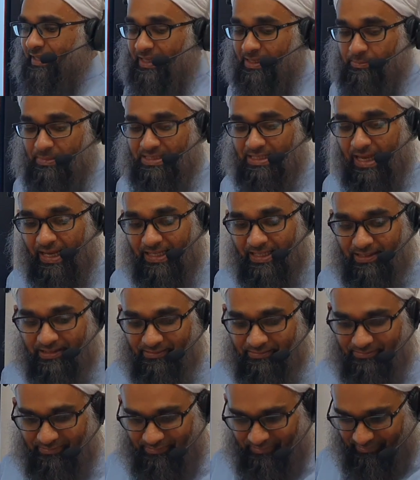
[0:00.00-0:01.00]
he means, ay,
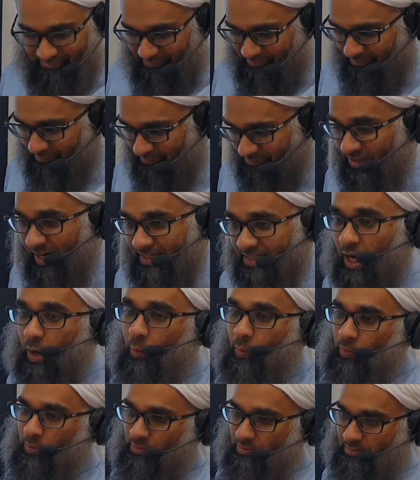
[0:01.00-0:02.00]
right
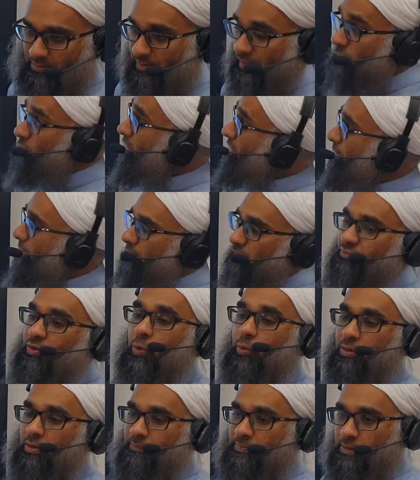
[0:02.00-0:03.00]
now. That's called yamin
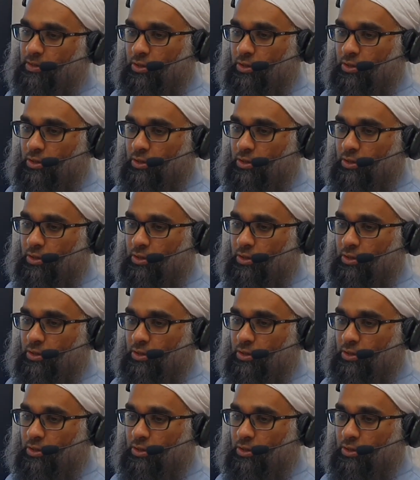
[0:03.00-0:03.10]
al-fawr.